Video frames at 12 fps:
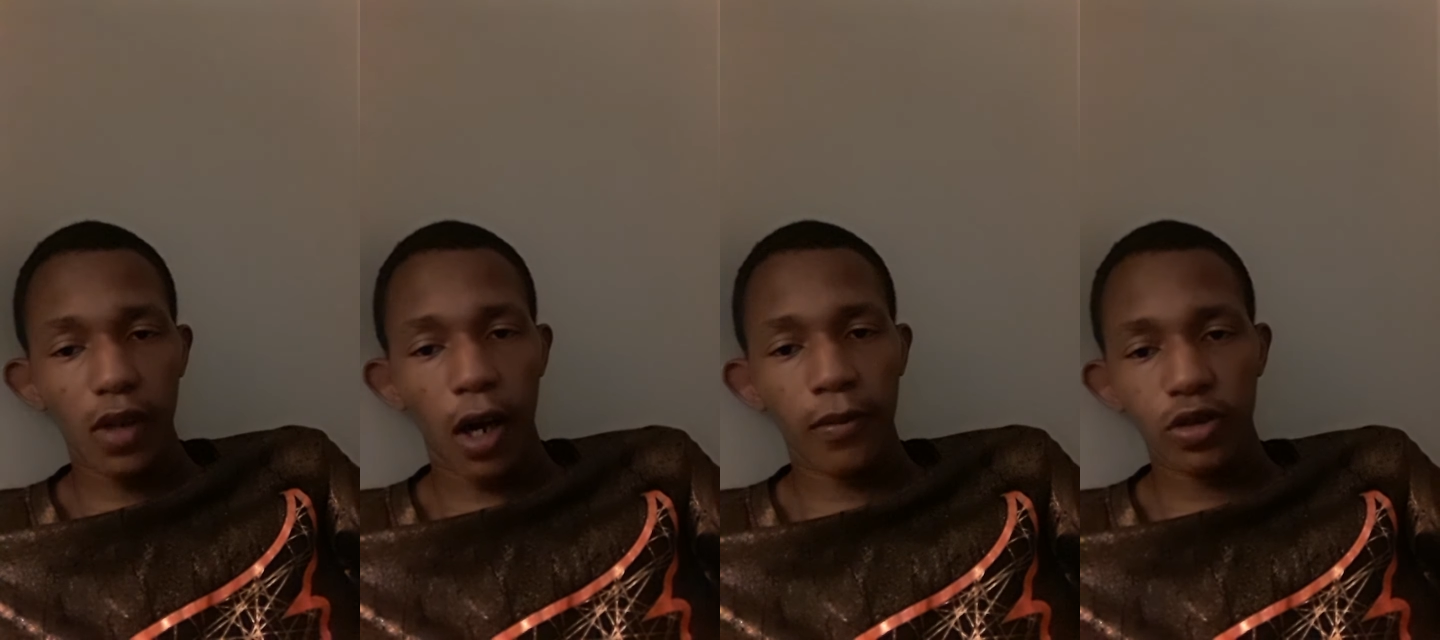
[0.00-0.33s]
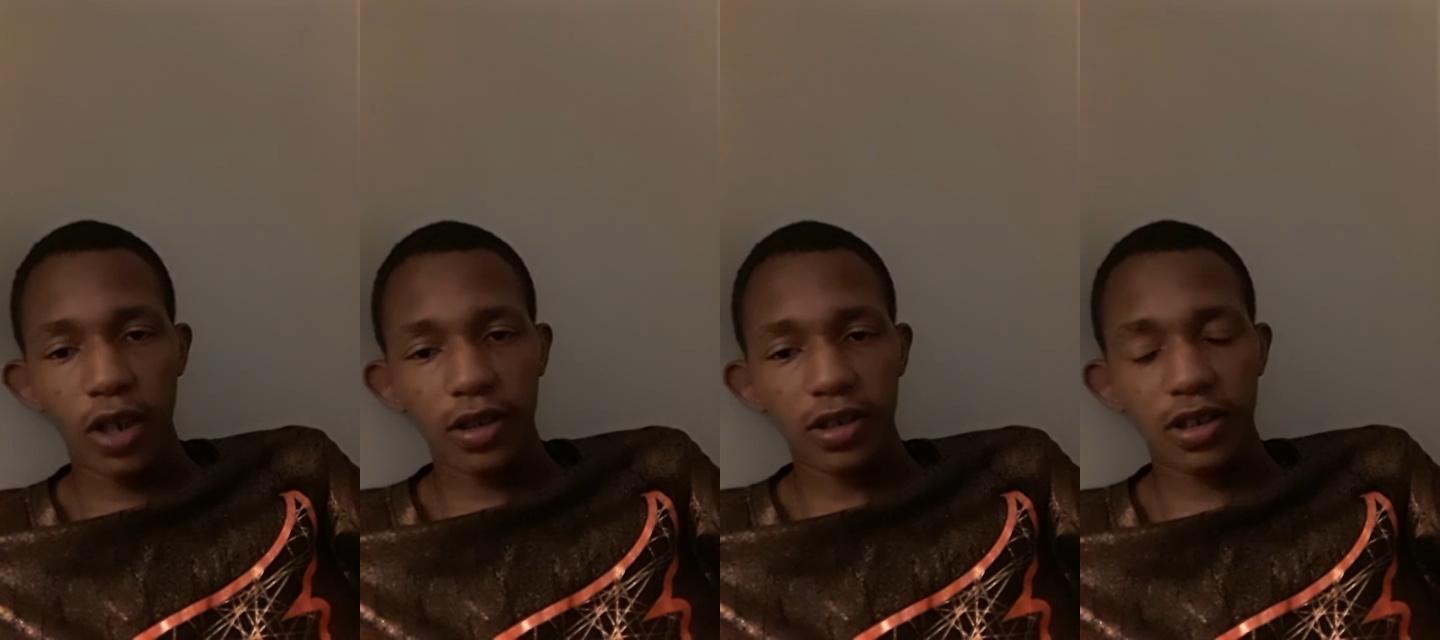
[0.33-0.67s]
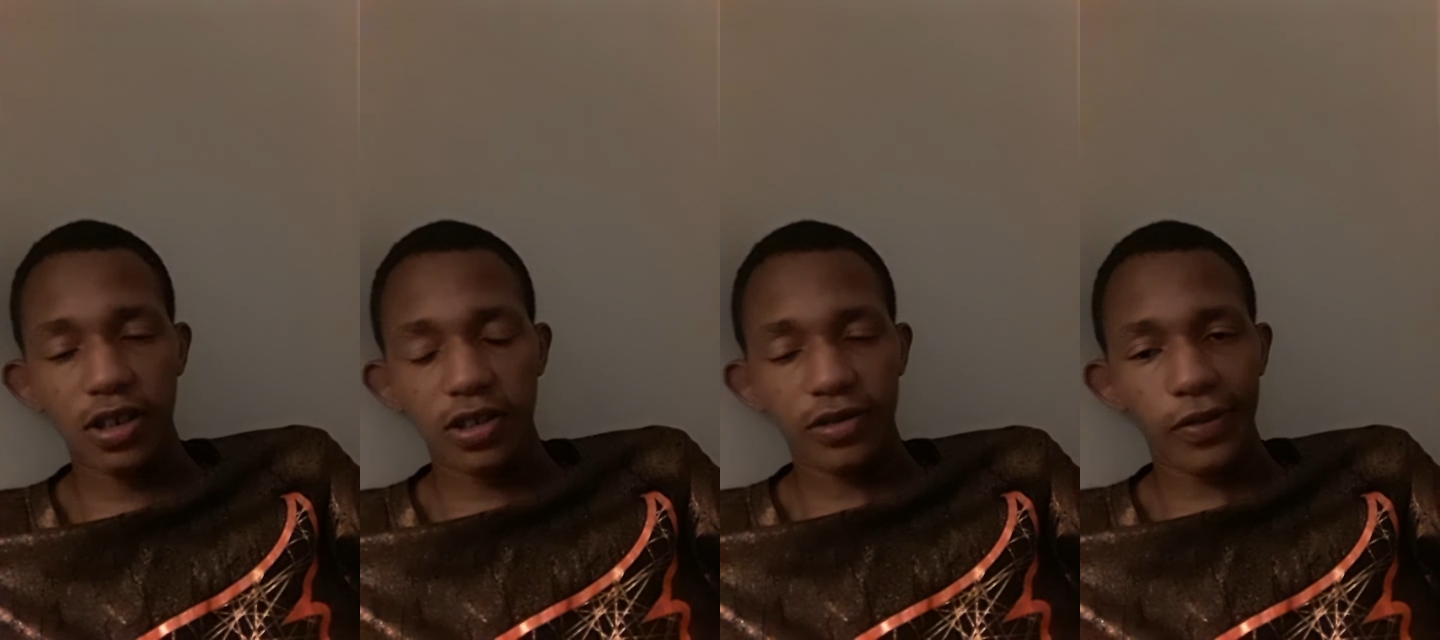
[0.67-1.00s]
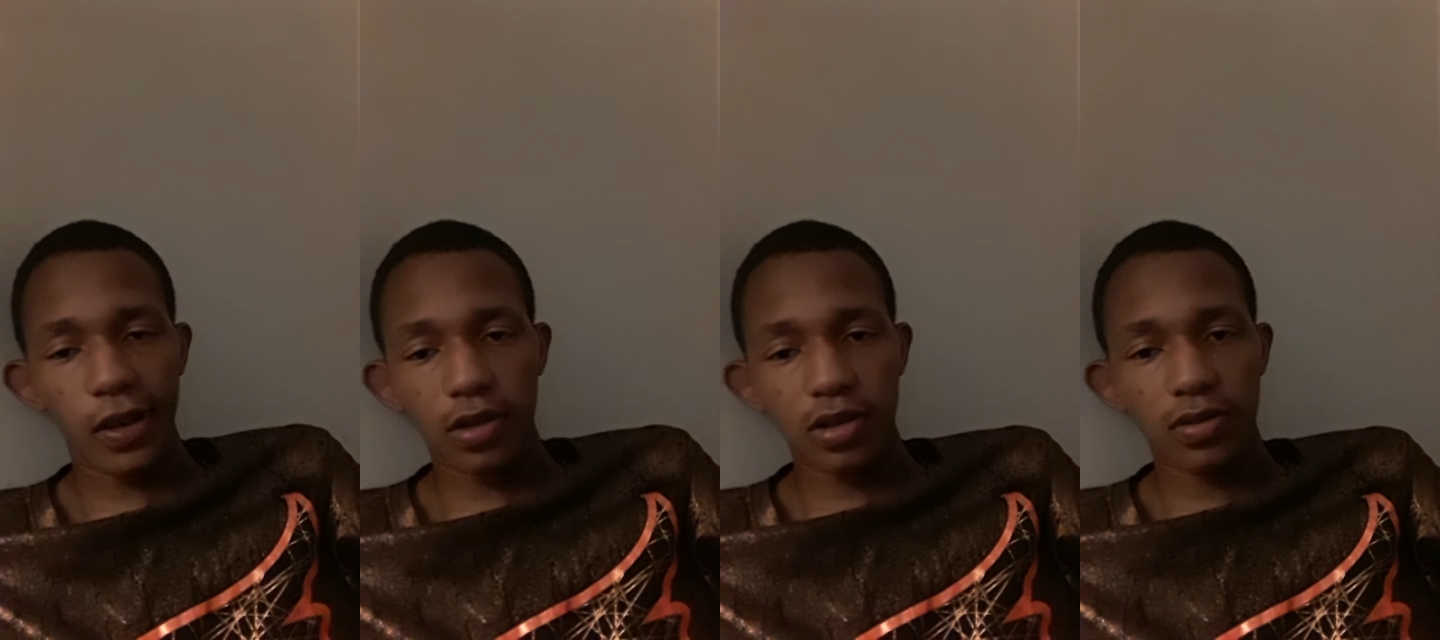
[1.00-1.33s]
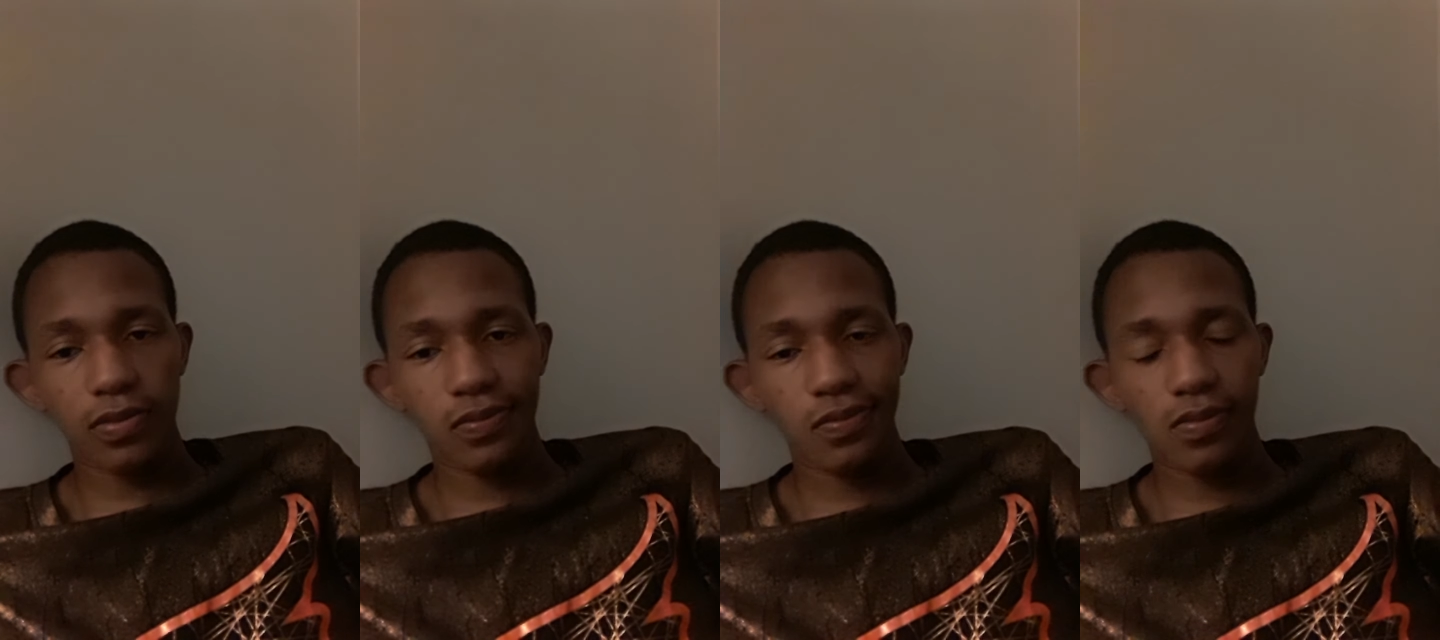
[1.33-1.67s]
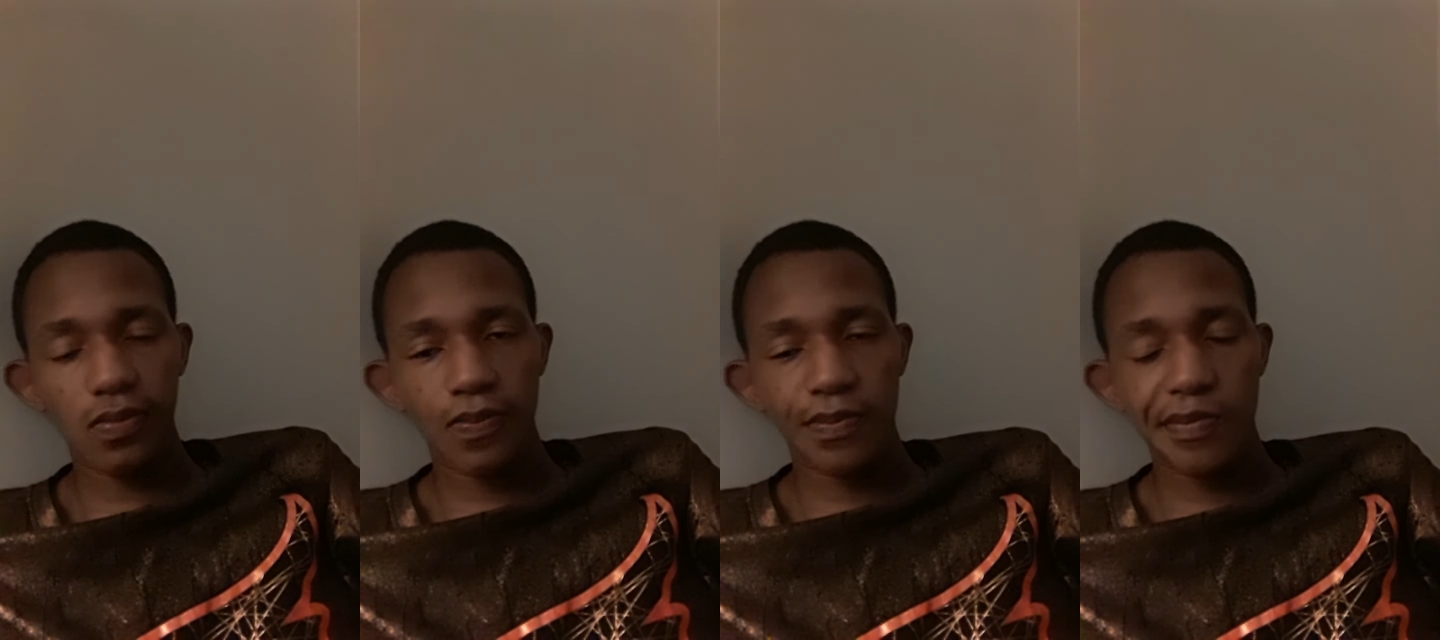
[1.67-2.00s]
I'm going to drop the teaser first.
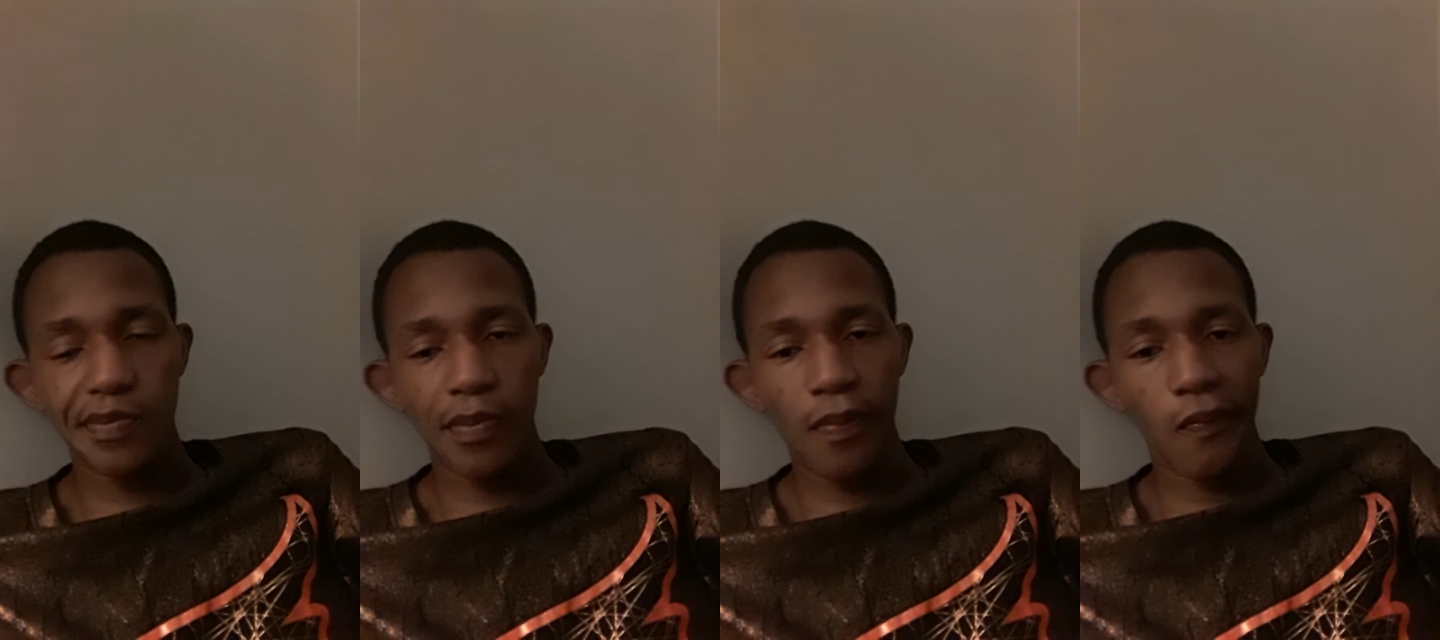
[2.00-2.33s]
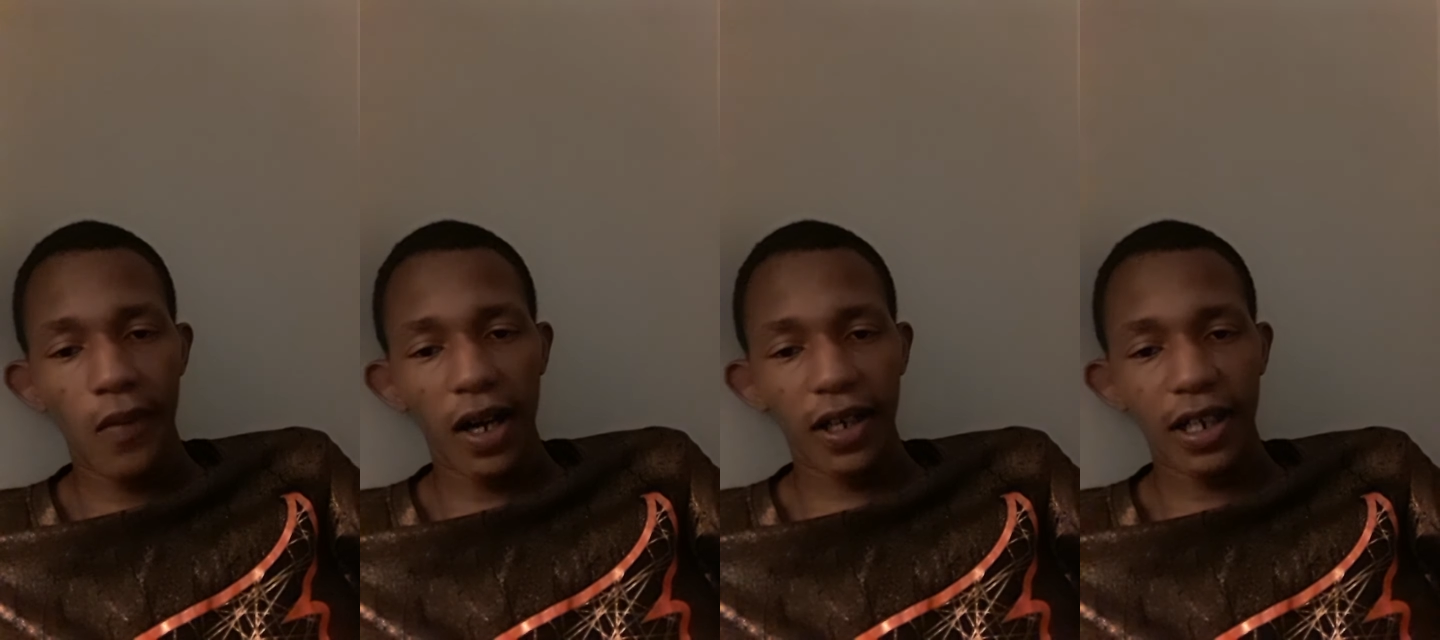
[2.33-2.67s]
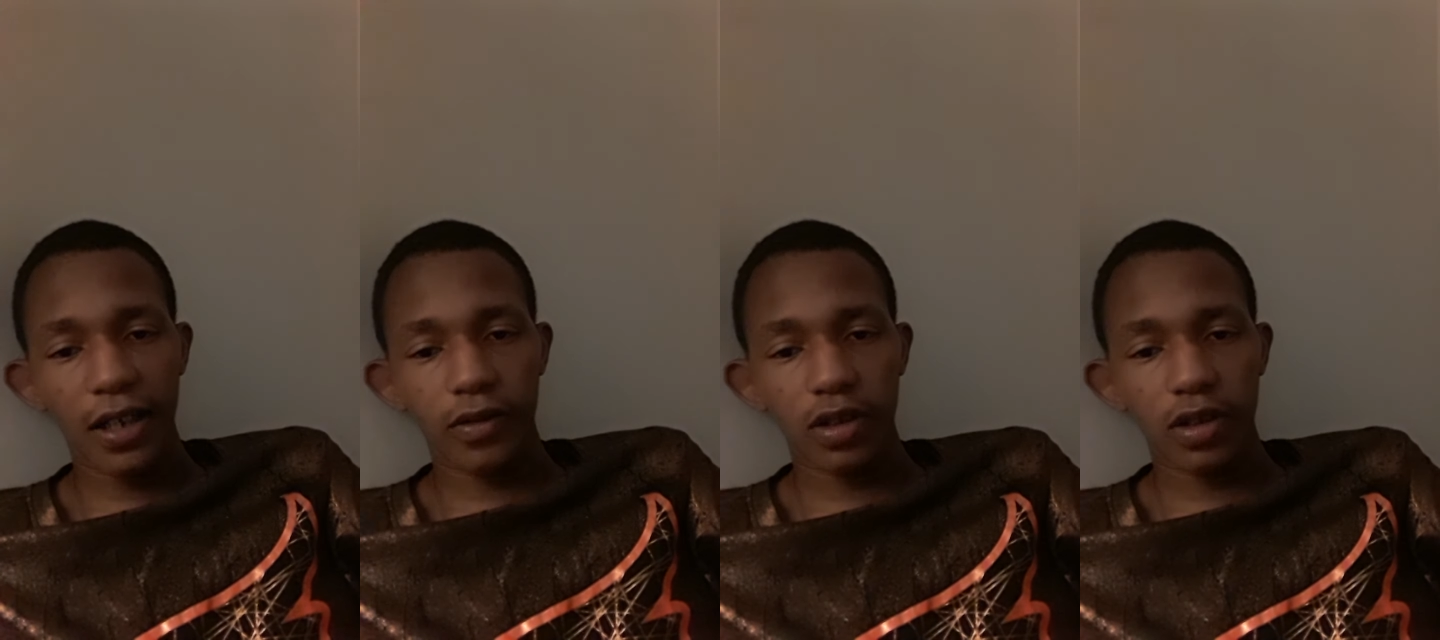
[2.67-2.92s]
I can't